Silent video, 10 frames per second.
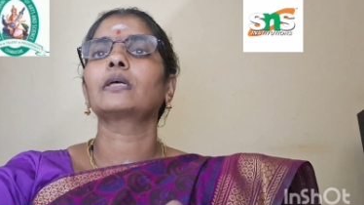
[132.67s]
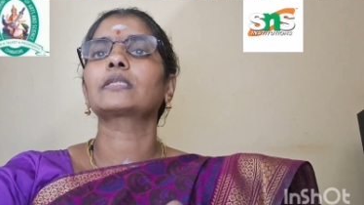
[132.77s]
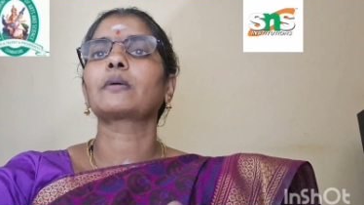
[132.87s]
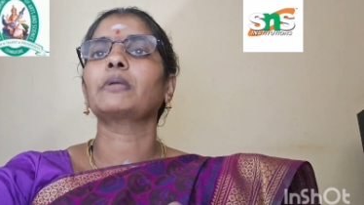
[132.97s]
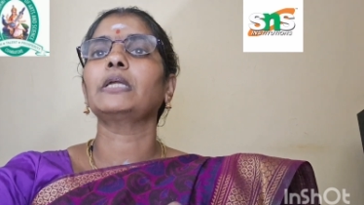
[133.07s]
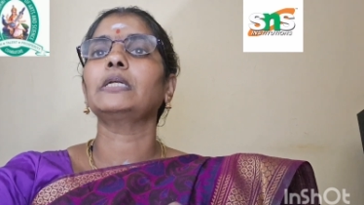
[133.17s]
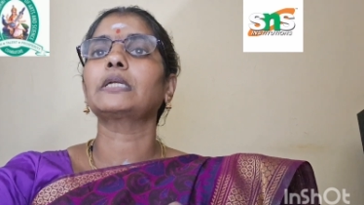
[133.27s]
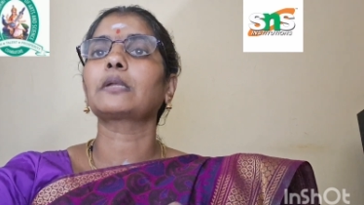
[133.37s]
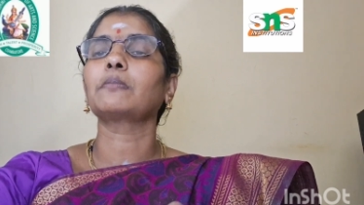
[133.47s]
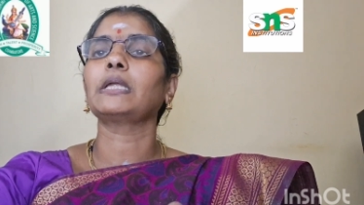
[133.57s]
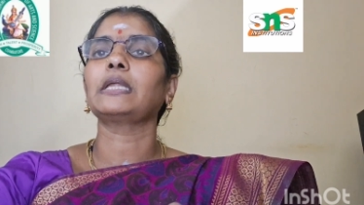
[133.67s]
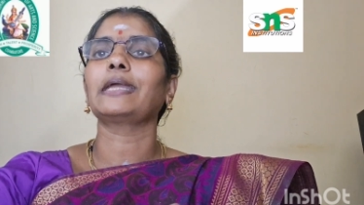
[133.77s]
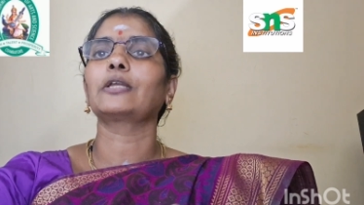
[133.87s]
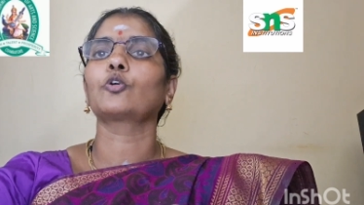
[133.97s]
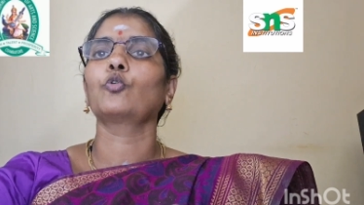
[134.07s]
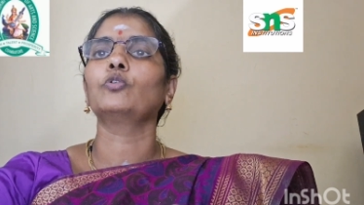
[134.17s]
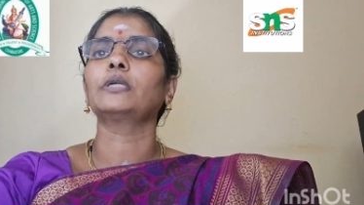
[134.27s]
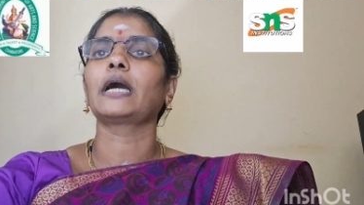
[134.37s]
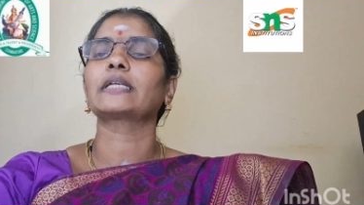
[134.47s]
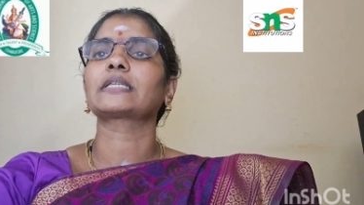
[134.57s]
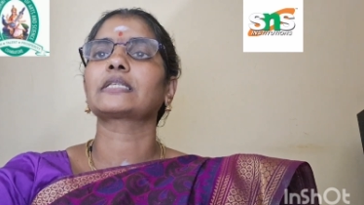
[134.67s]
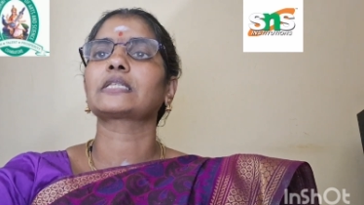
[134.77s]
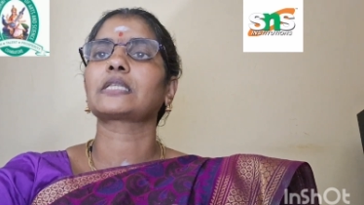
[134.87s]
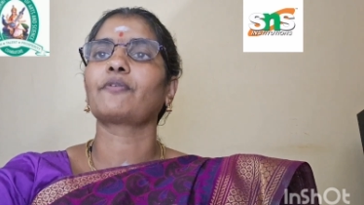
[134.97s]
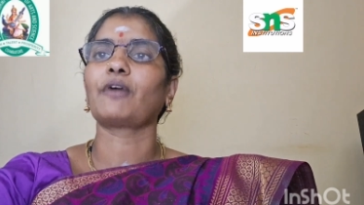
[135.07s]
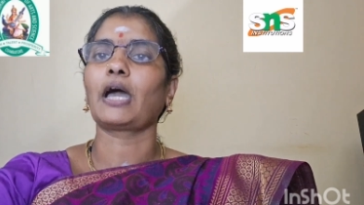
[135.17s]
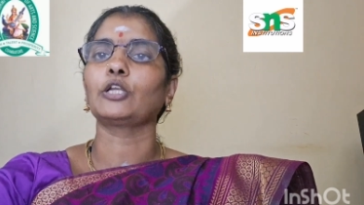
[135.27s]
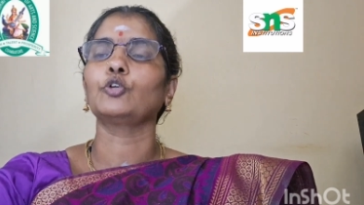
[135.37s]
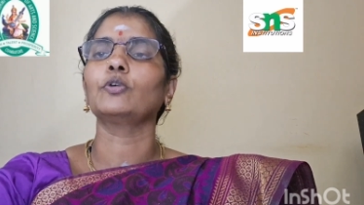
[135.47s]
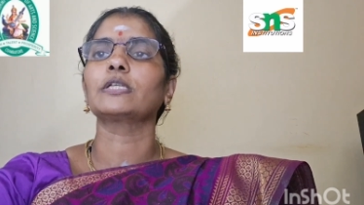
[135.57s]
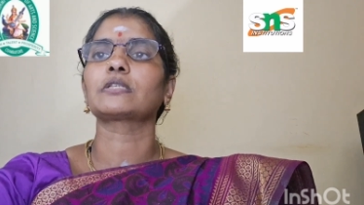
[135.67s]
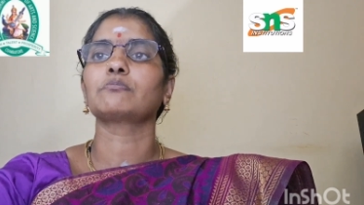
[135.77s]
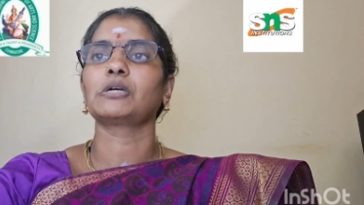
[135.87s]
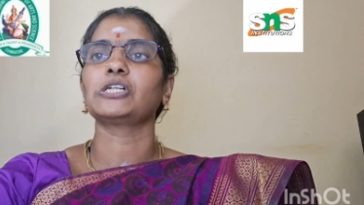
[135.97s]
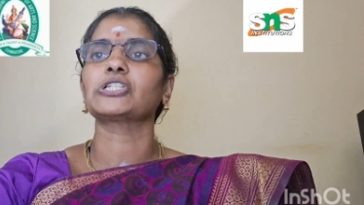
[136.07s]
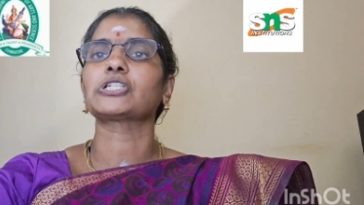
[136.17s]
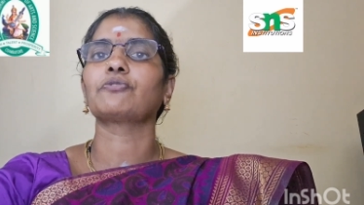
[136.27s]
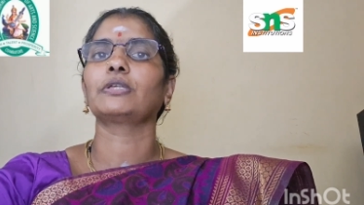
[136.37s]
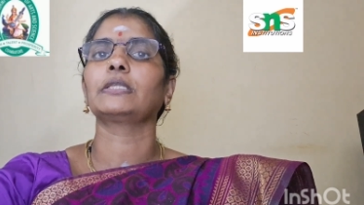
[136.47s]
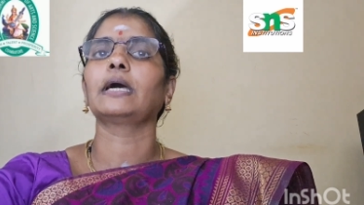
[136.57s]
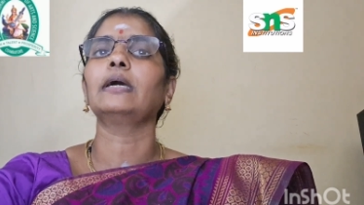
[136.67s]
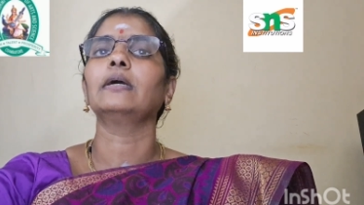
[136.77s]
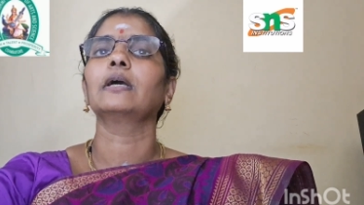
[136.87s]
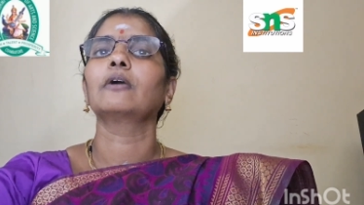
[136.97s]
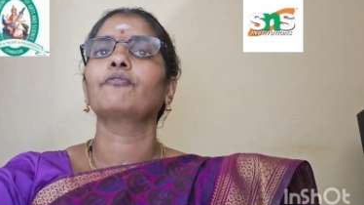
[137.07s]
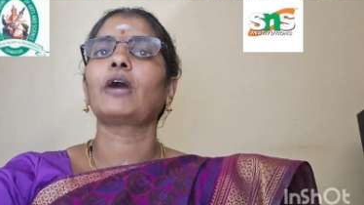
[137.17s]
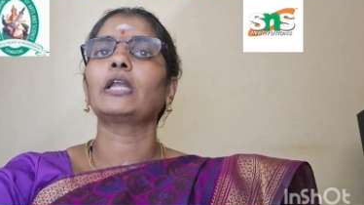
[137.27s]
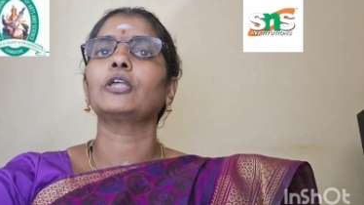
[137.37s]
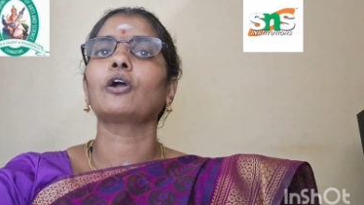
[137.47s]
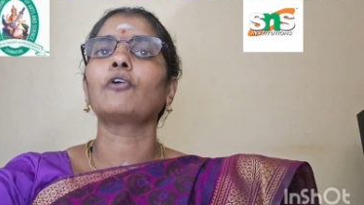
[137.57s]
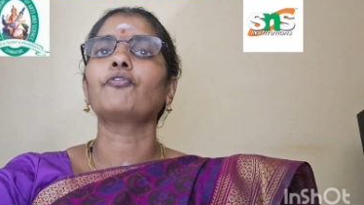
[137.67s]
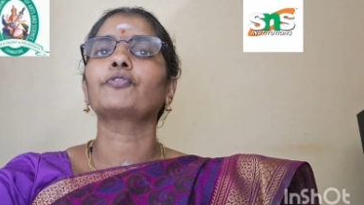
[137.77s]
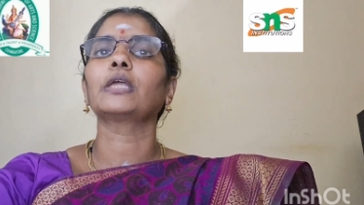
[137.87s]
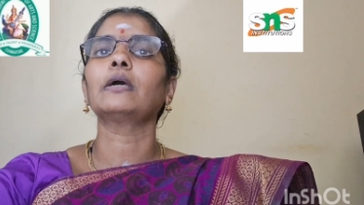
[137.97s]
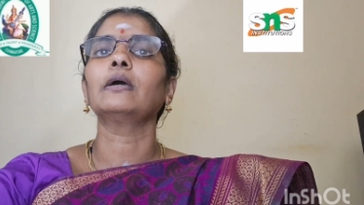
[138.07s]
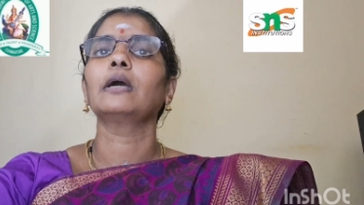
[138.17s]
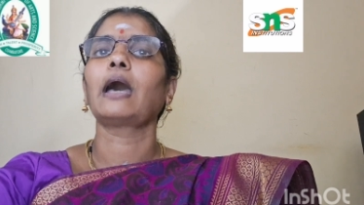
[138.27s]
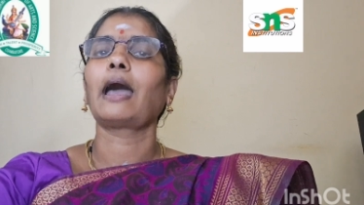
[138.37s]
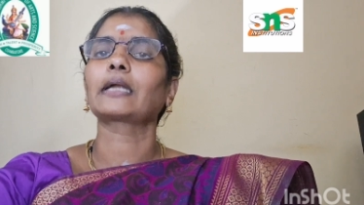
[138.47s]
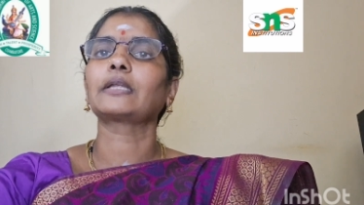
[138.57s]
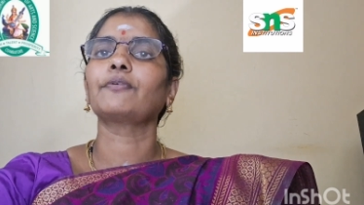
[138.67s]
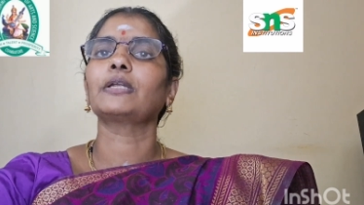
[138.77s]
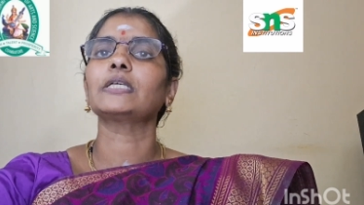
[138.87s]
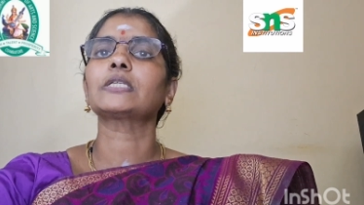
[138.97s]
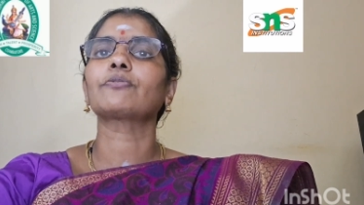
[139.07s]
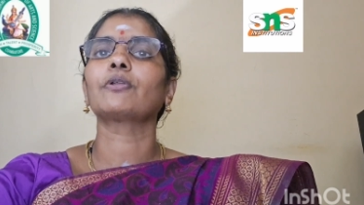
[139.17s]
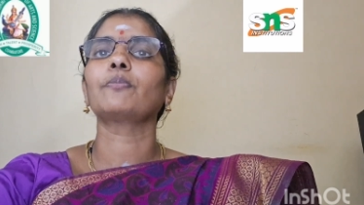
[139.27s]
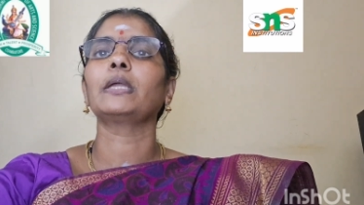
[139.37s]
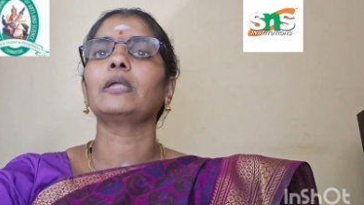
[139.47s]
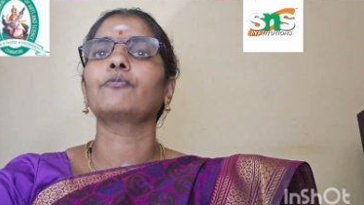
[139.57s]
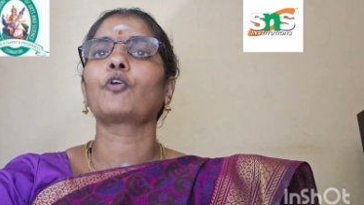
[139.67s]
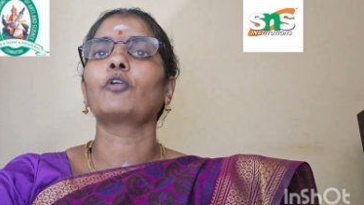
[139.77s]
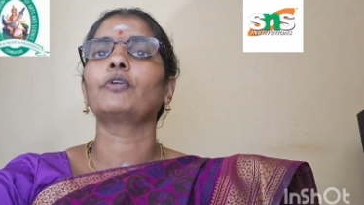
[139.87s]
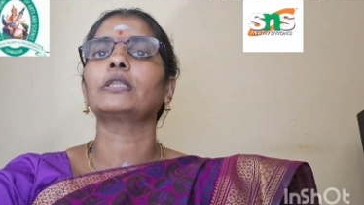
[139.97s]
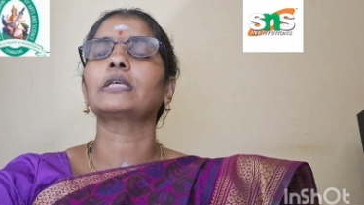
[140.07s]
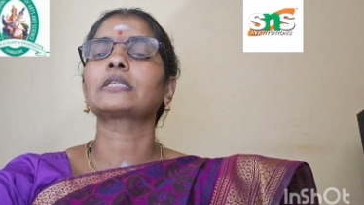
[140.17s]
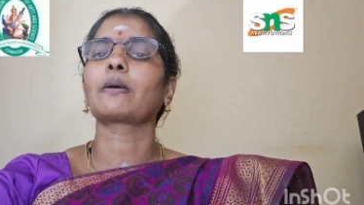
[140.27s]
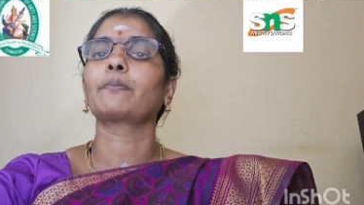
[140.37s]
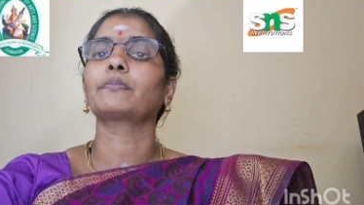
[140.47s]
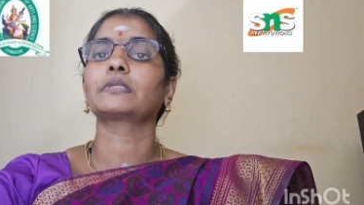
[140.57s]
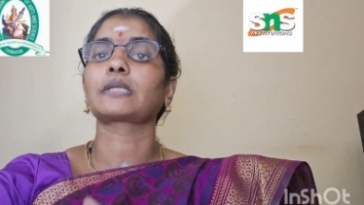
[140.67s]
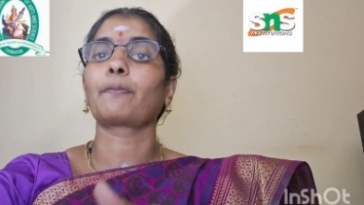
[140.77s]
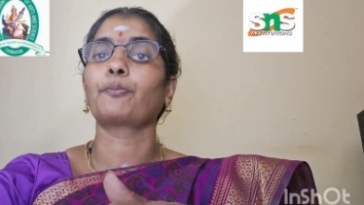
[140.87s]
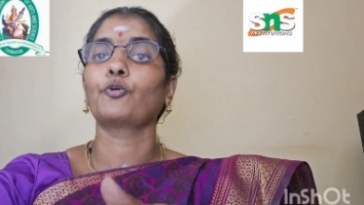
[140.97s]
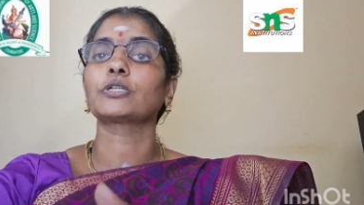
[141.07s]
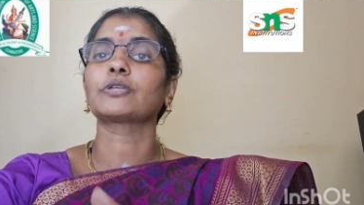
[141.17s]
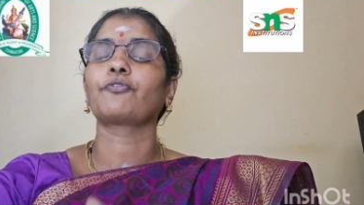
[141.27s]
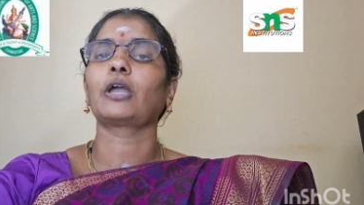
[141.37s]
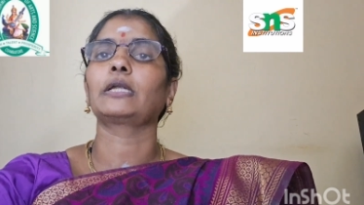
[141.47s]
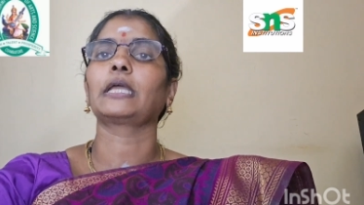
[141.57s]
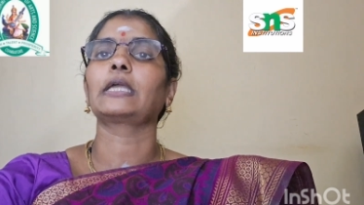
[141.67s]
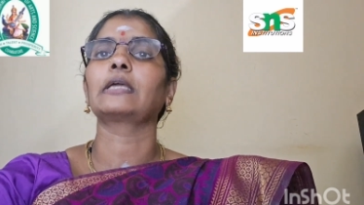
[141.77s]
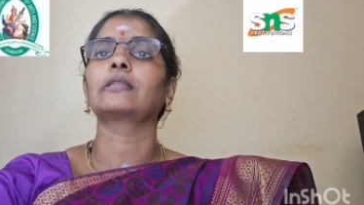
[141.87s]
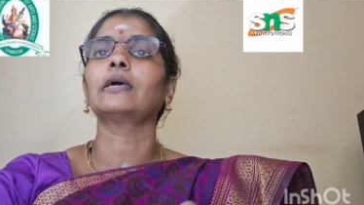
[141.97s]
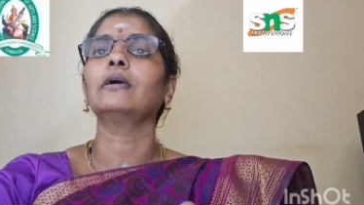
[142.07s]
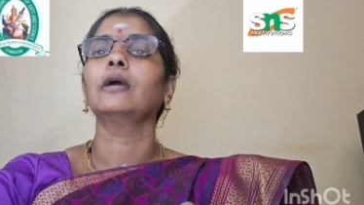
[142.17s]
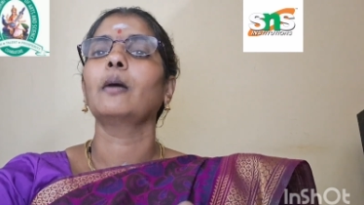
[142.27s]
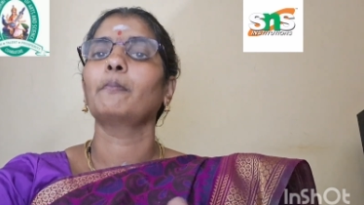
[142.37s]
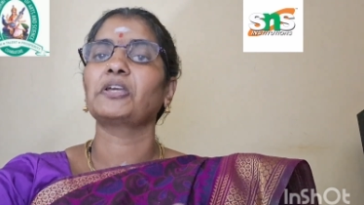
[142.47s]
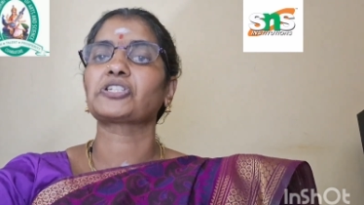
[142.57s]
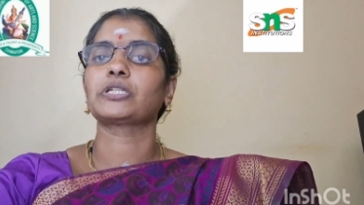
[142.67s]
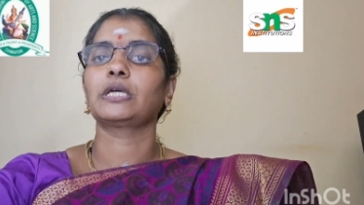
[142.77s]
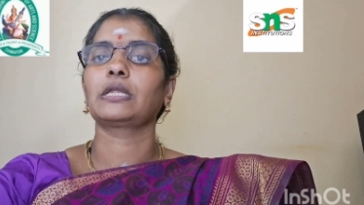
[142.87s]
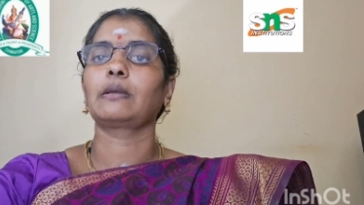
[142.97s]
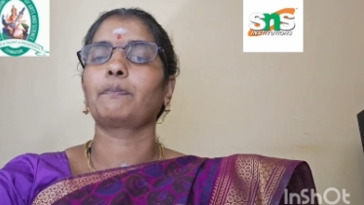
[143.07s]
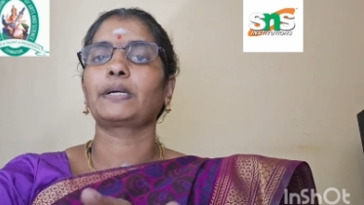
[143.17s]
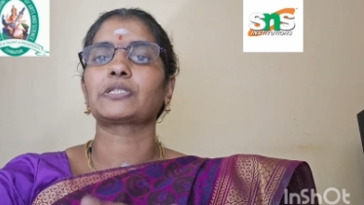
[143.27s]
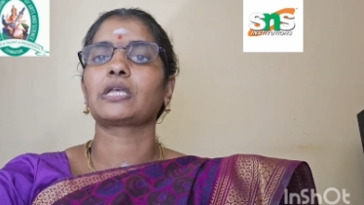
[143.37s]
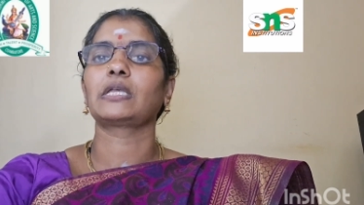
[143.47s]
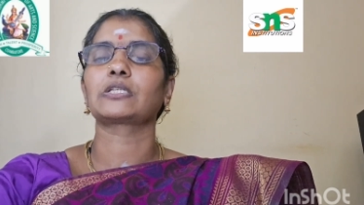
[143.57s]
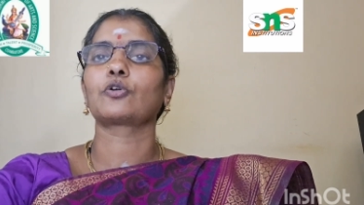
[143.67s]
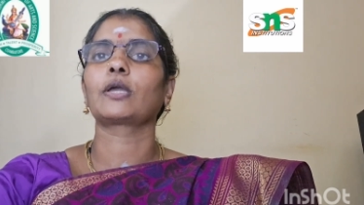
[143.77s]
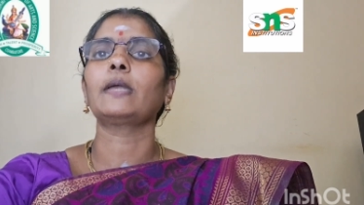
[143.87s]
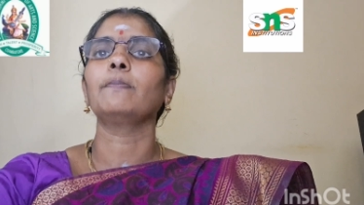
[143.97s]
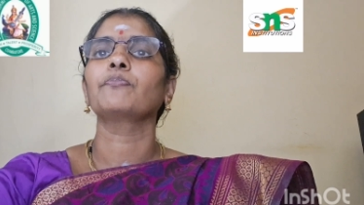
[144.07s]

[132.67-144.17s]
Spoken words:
some intermediate good as it's the value is merged with the value of the activities will be involving the some. Suppose if you are taking the machinery purchased. Okay,